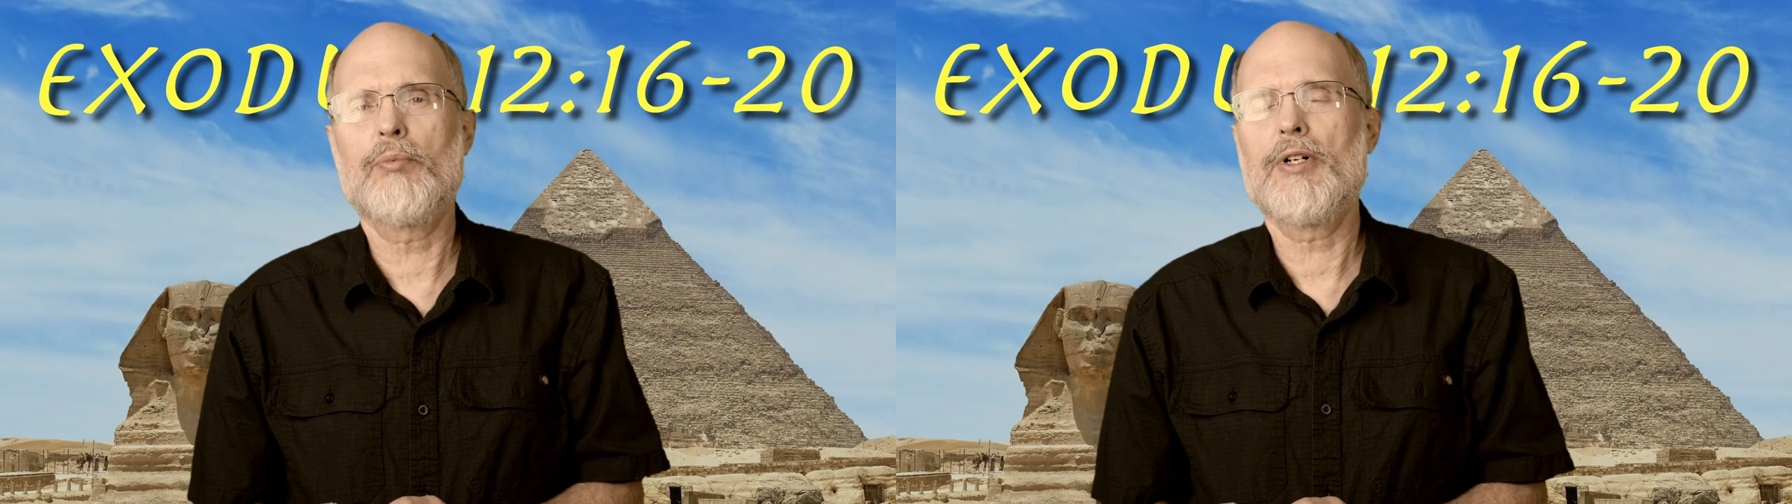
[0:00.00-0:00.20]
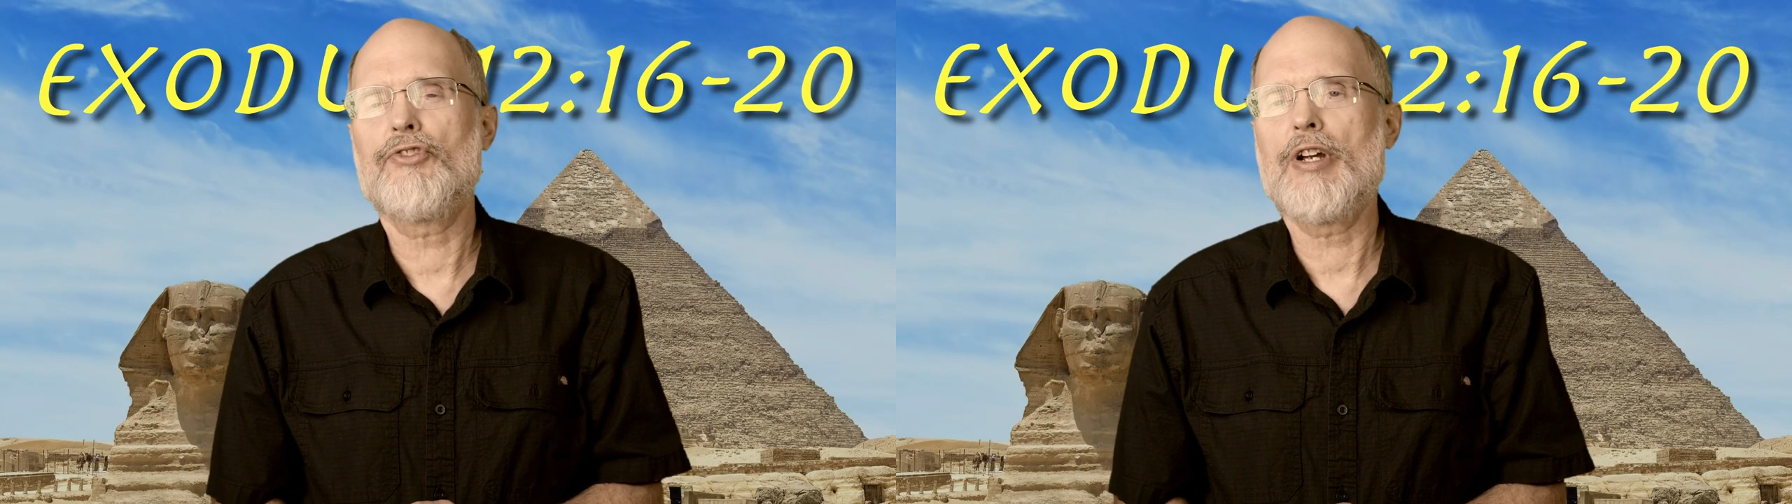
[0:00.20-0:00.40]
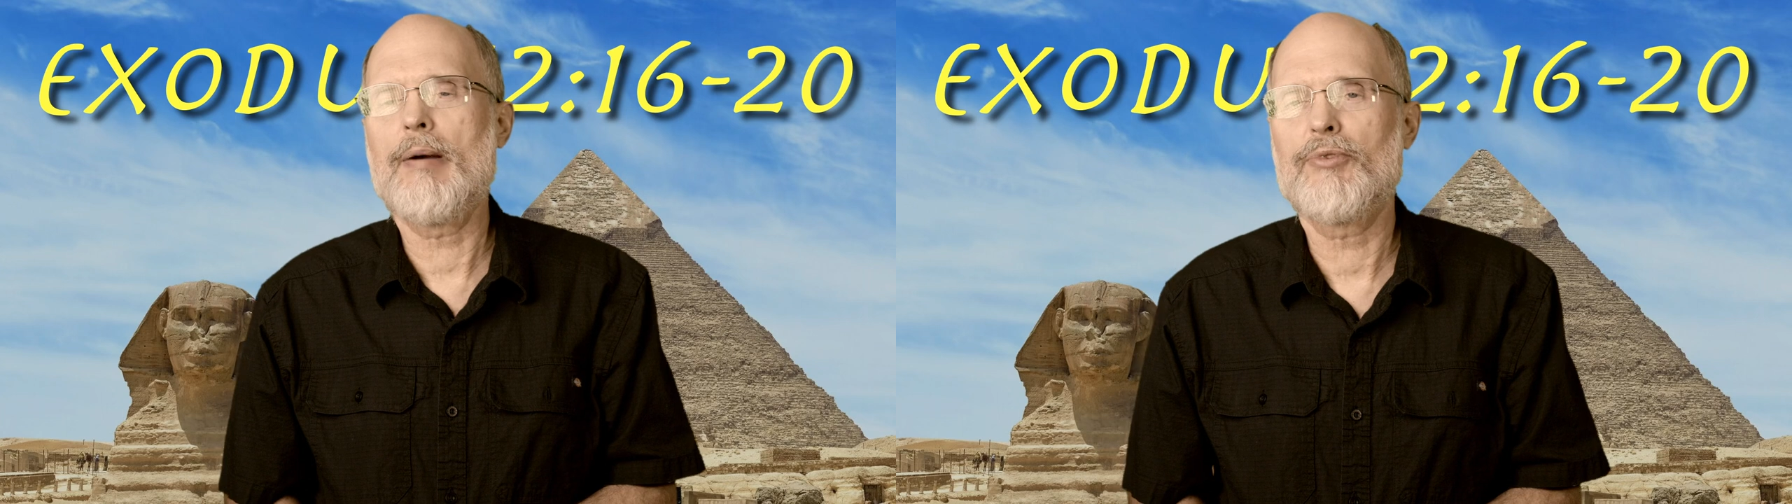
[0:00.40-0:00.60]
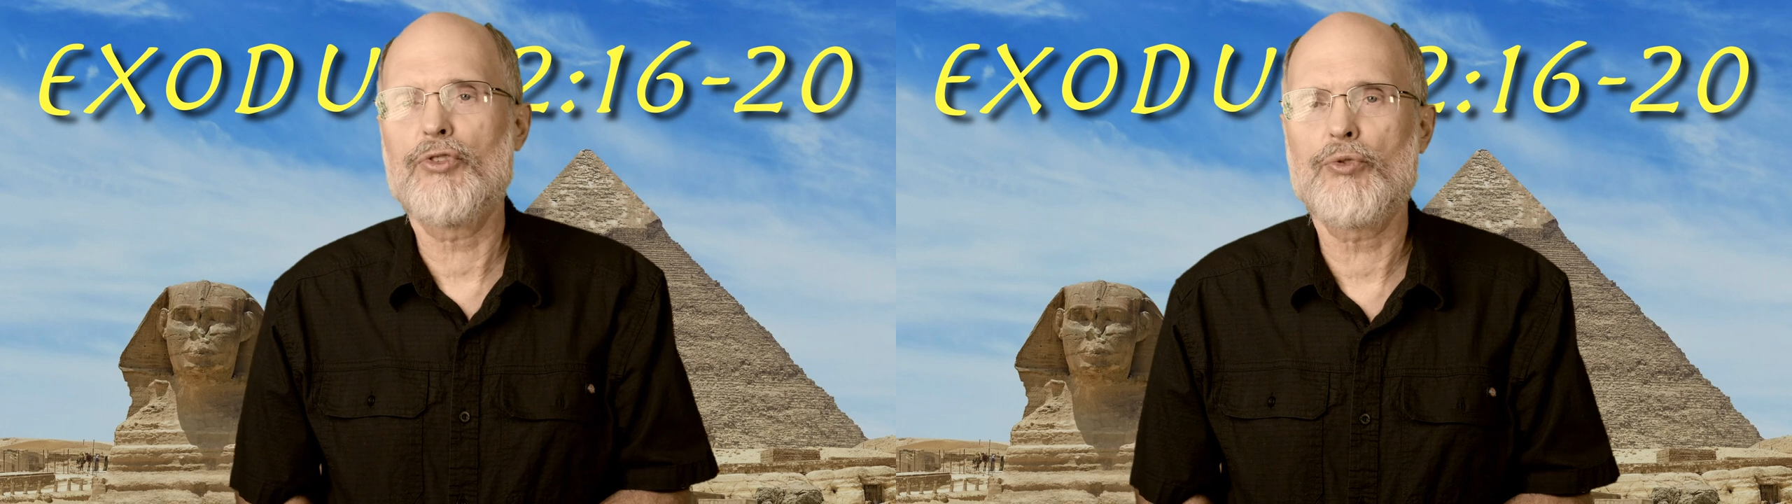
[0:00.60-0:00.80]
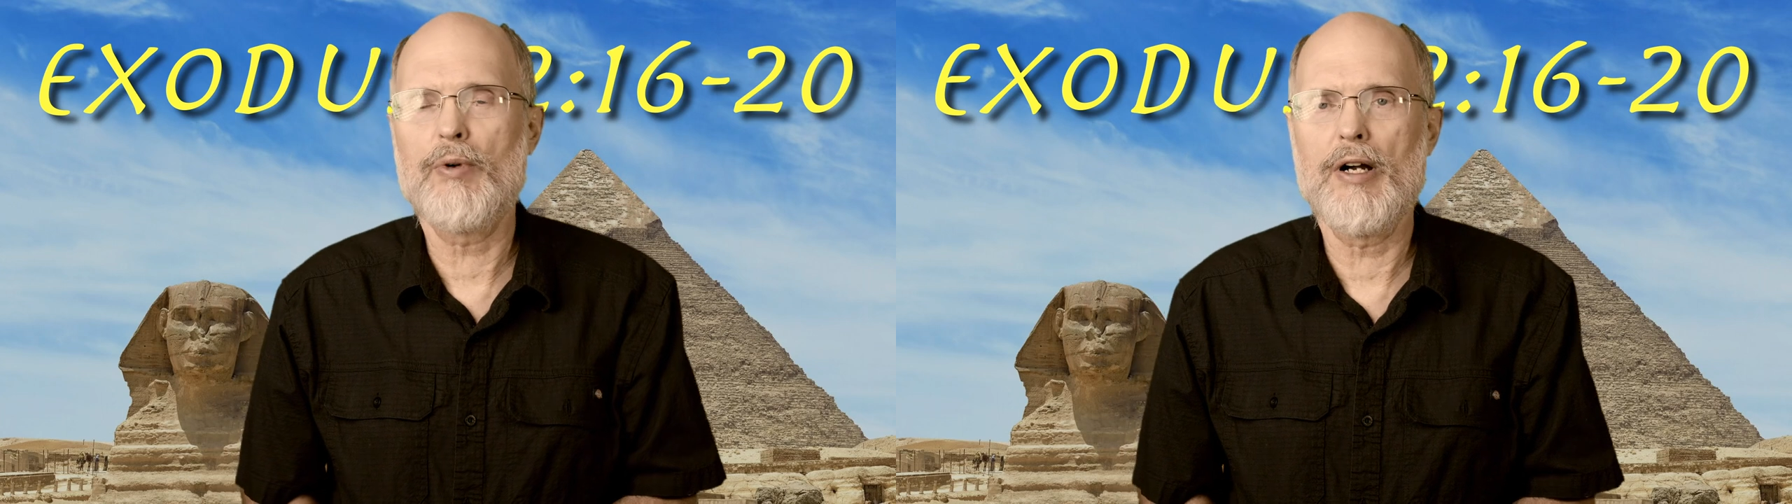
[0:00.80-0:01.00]
We're at
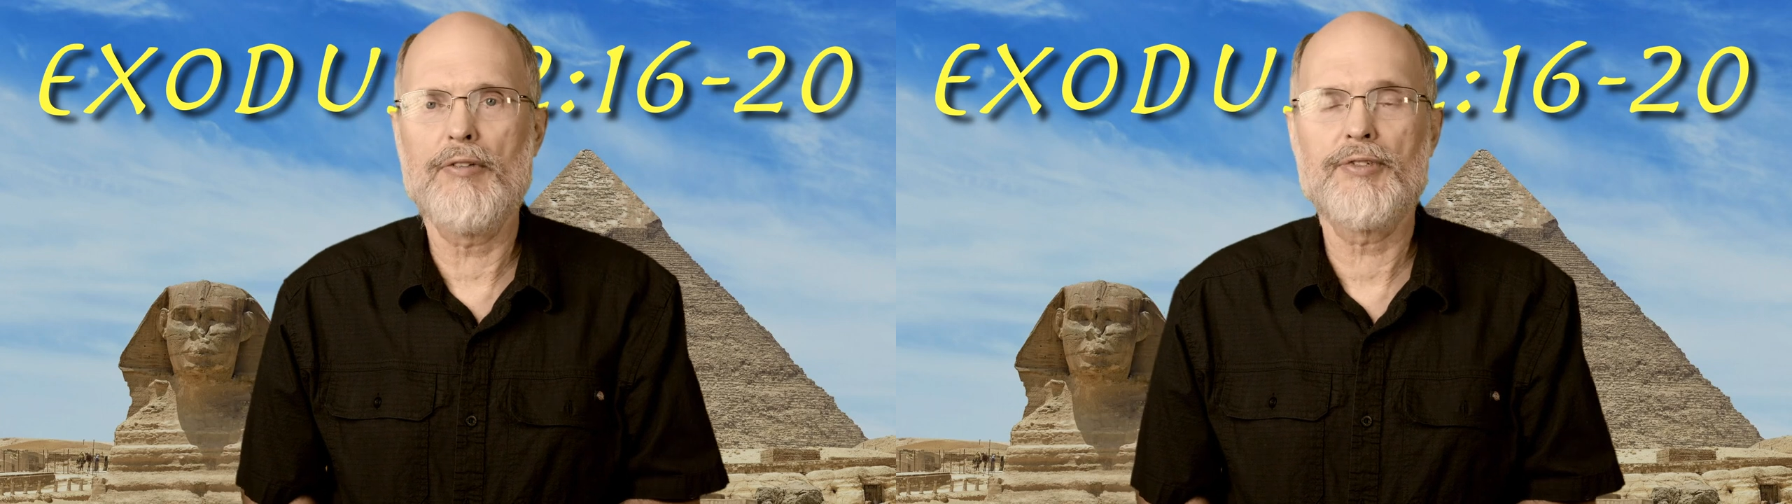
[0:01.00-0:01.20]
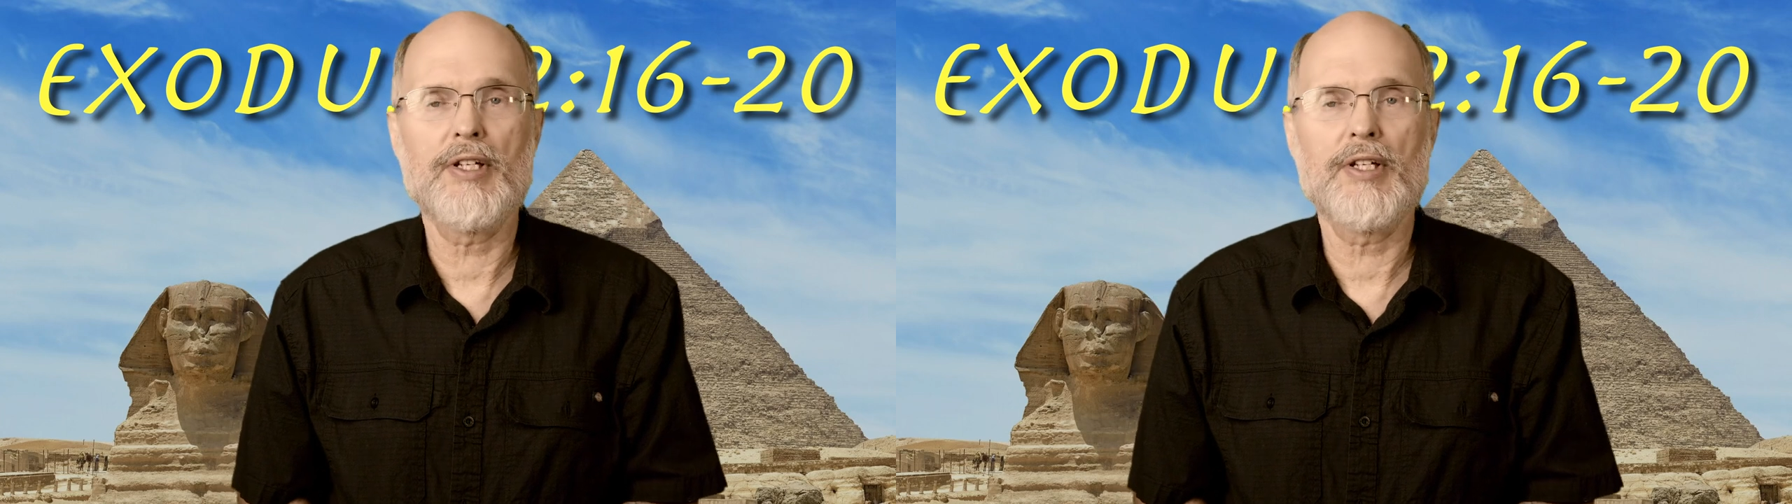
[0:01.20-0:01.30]
chapter 12,